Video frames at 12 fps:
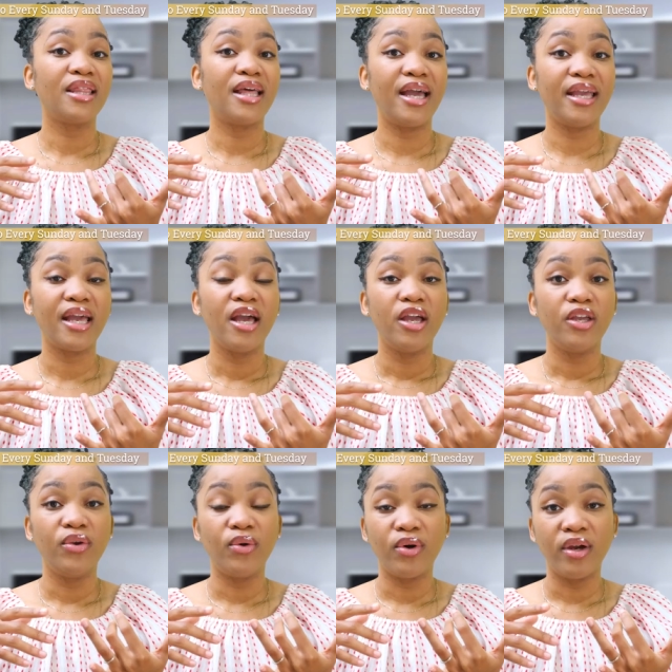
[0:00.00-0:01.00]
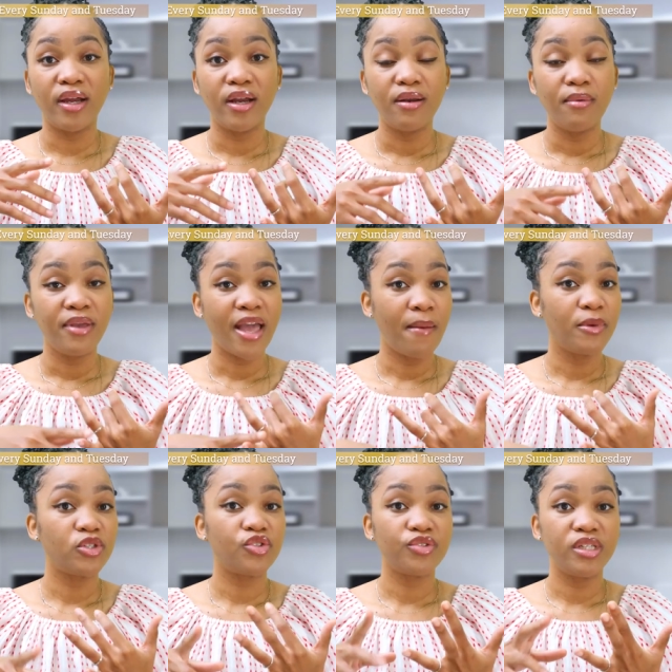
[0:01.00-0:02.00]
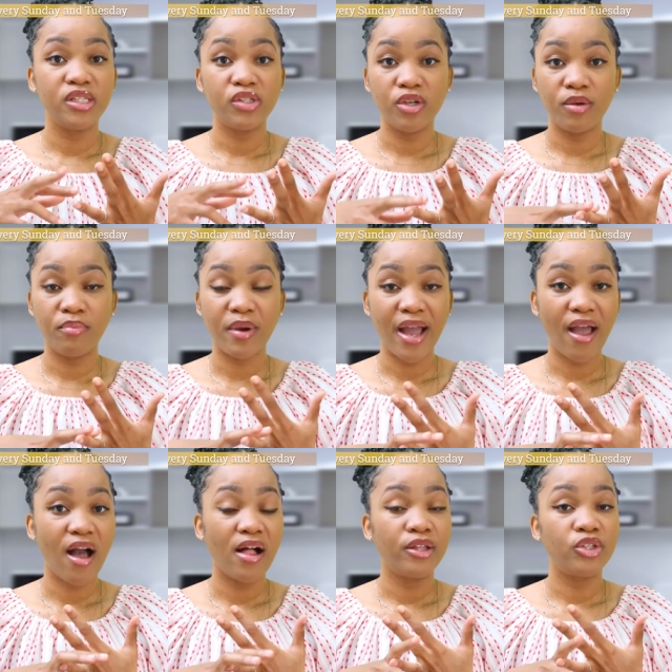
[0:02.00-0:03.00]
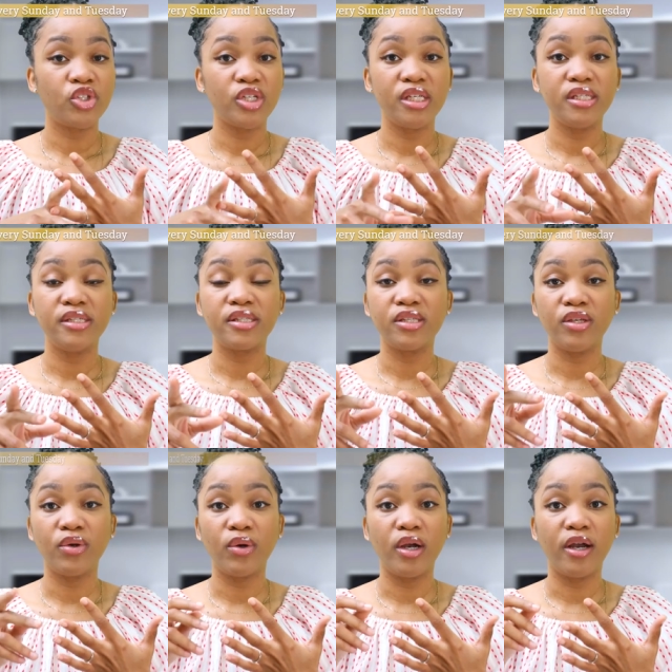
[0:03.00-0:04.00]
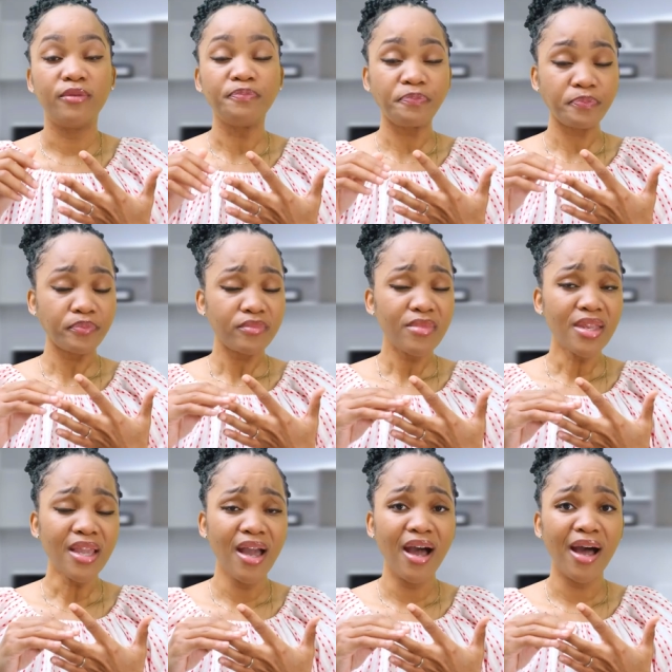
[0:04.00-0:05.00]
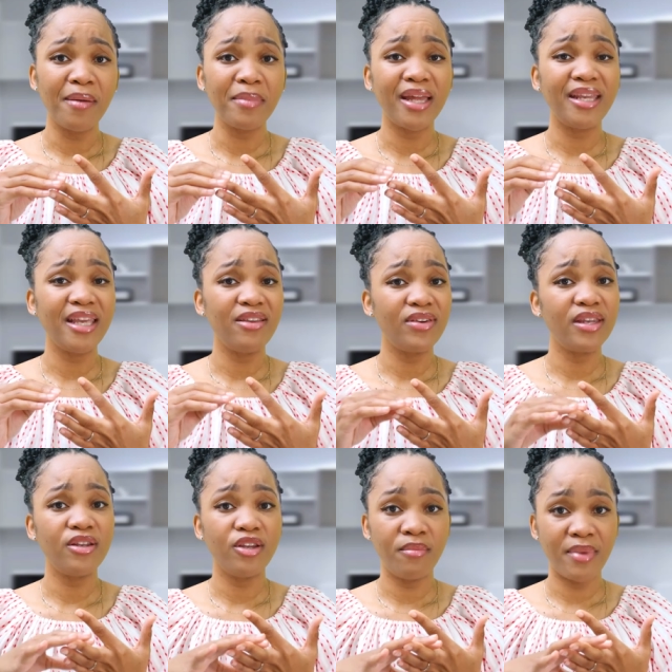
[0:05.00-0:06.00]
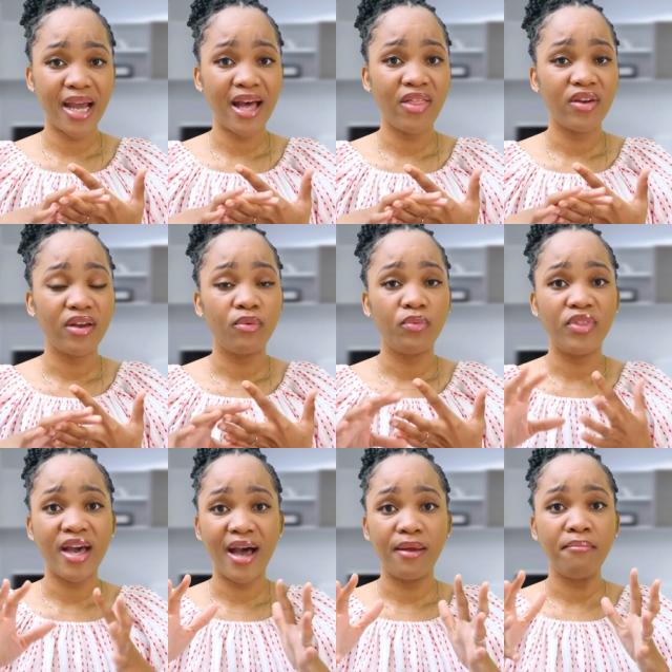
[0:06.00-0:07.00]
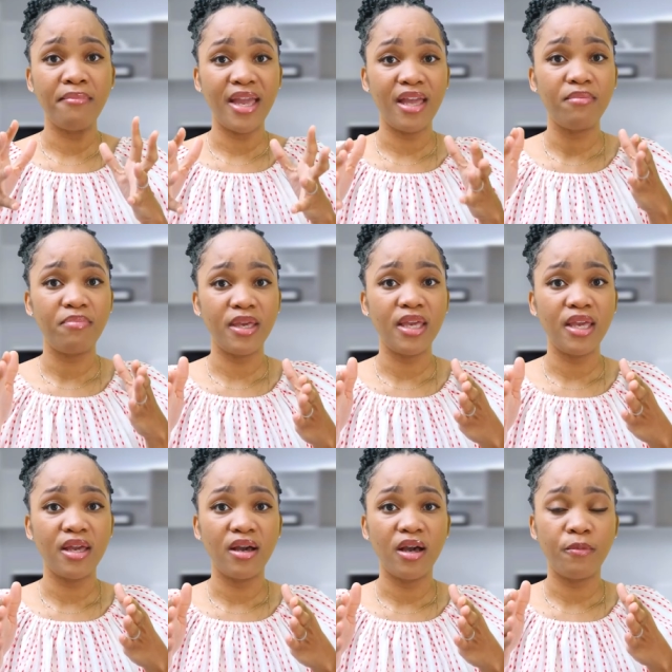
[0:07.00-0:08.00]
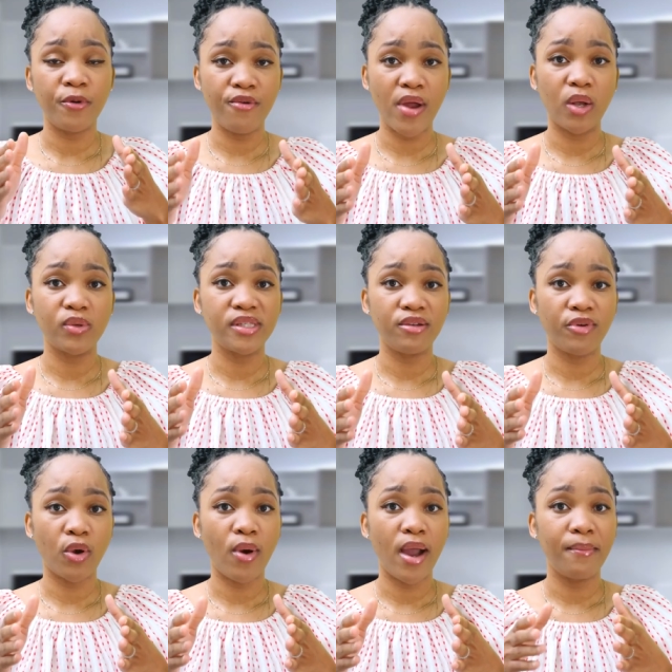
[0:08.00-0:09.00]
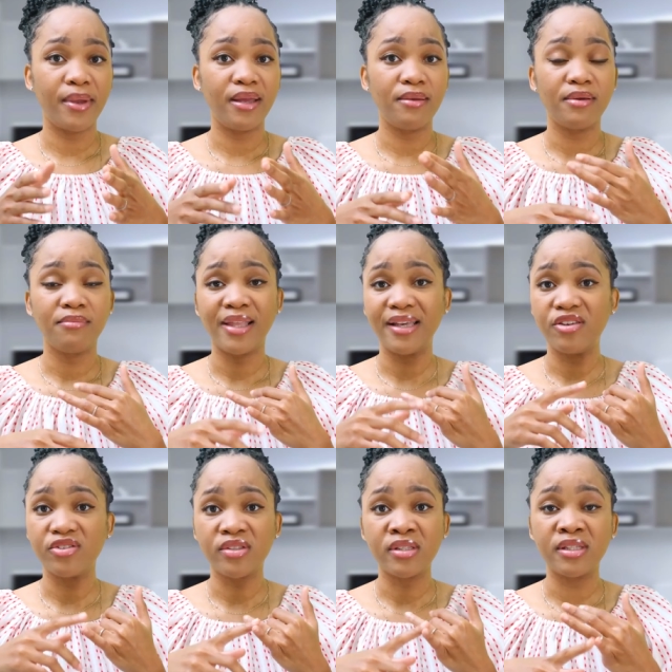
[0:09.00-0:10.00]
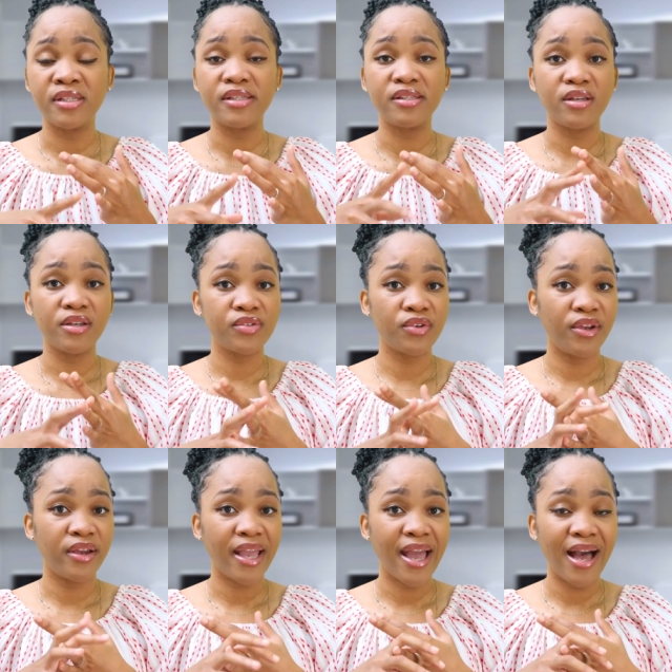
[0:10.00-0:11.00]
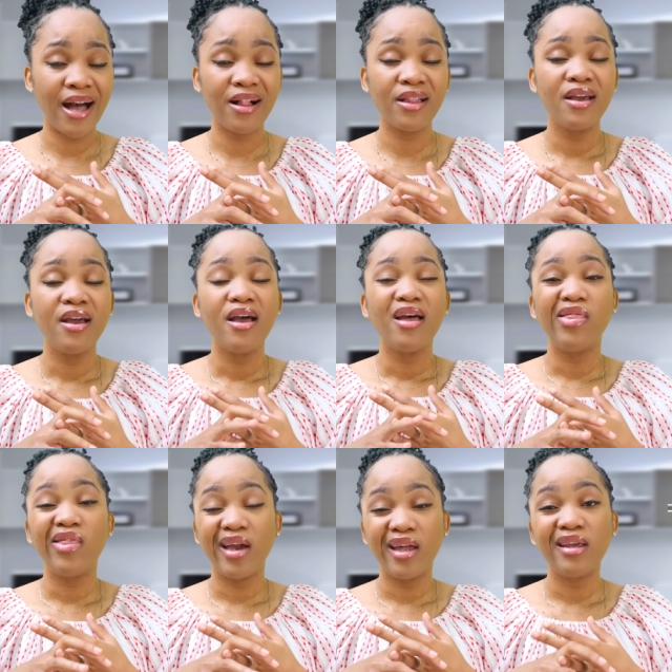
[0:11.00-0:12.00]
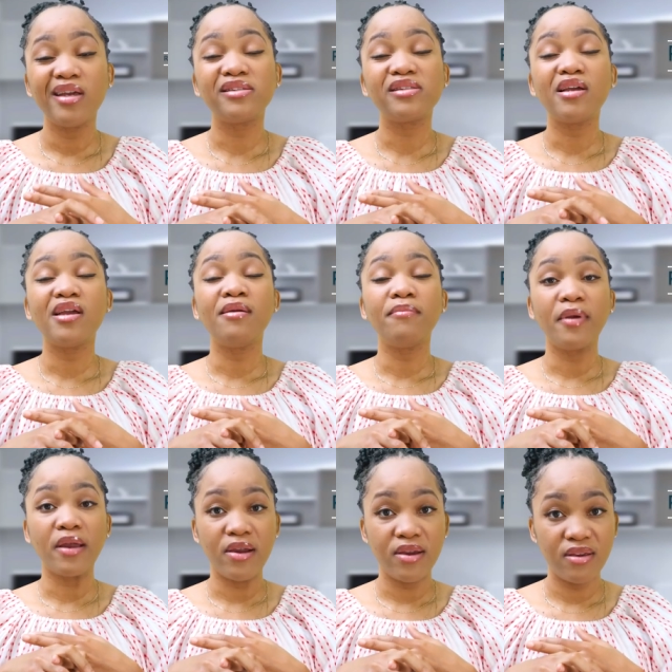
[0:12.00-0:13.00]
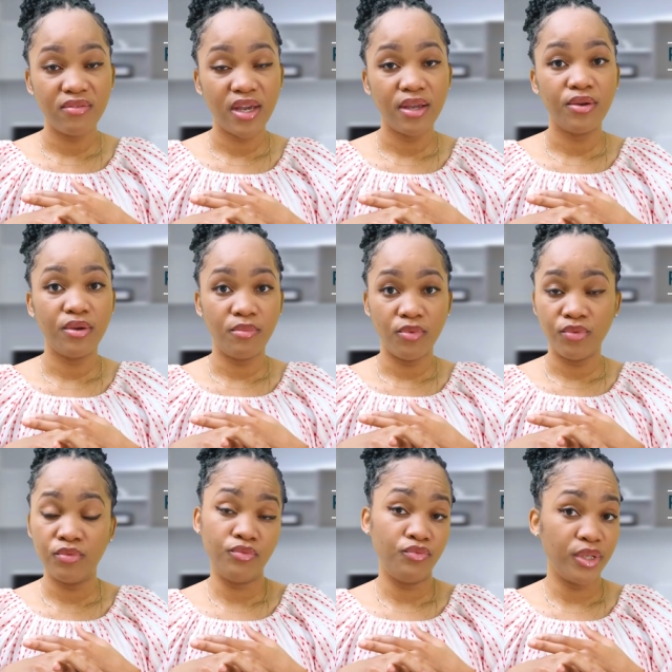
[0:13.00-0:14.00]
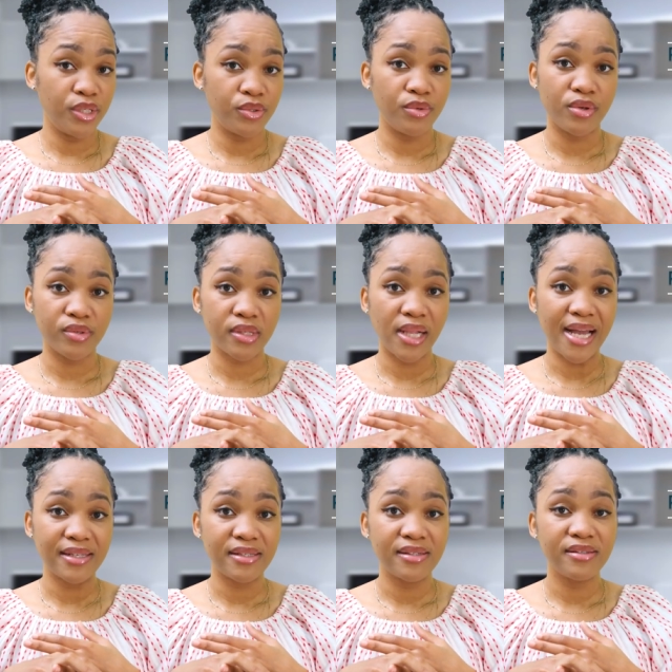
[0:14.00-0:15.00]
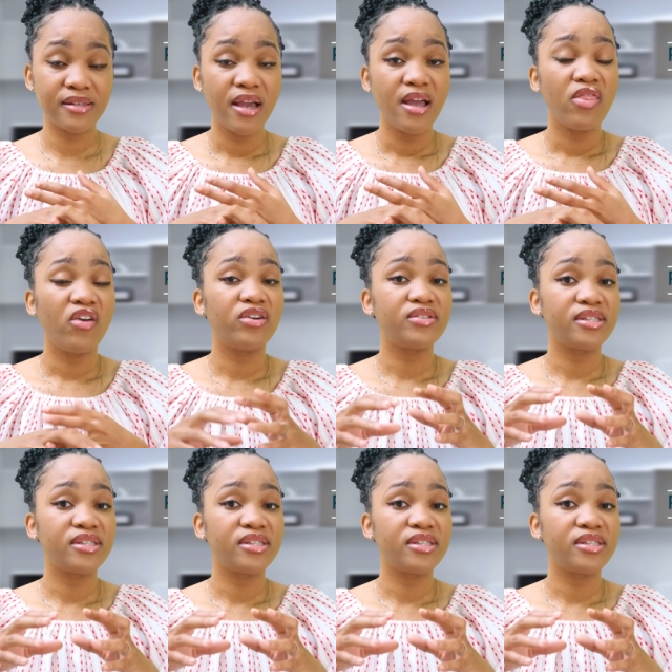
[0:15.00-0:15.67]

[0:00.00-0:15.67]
like your chemistries, your biologies, your um, and even in your math, that may be a prerequisite requirement, like your statistics or your Cal, then it's imperative that you redo those classes. There are